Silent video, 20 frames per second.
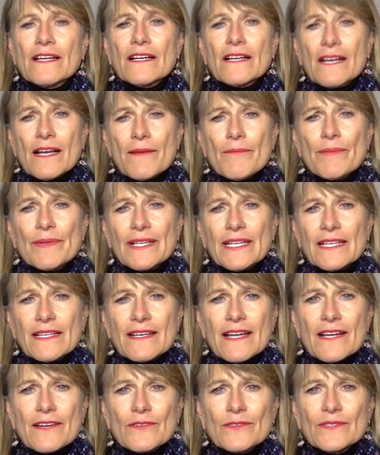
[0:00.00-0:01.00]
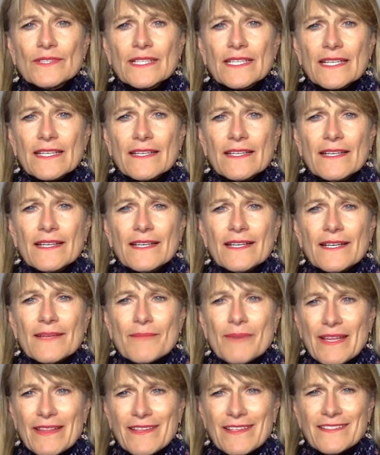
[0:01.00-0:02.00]
accompanied not only
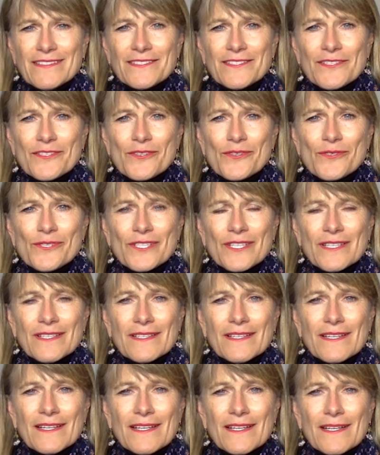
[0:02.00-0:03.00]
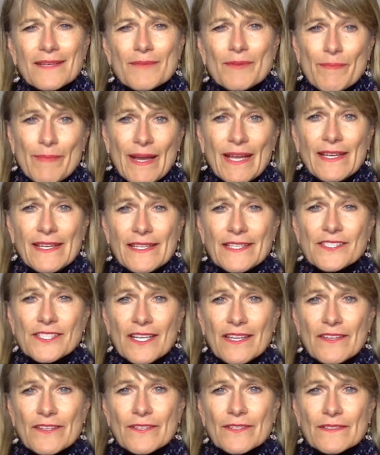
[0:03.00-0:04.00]
by the institution, but by each
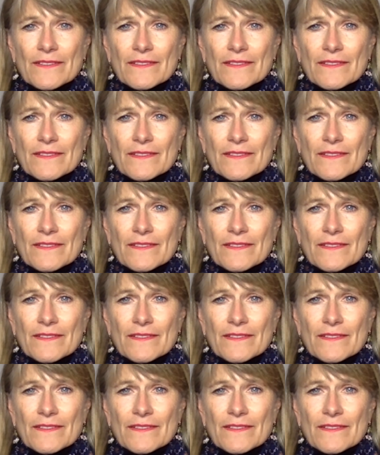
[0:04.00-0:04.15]
other.